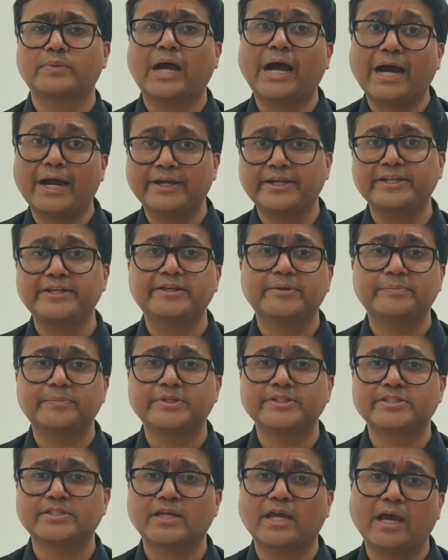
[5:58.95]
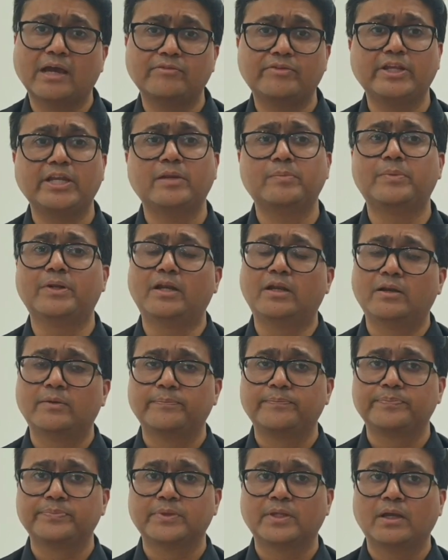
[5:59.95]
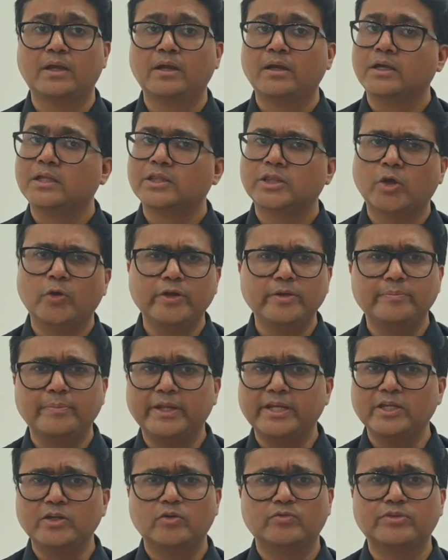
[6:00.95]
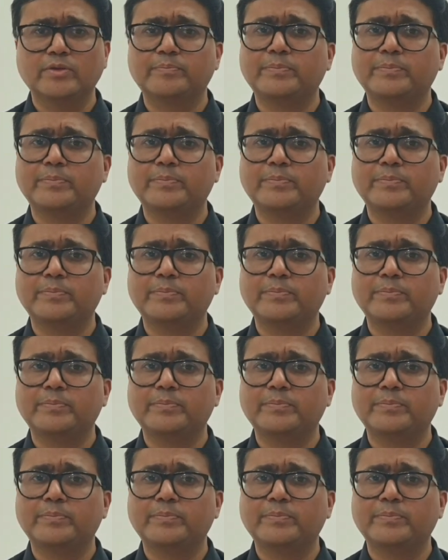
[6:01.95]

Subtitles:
RTMS available? Now, in many of the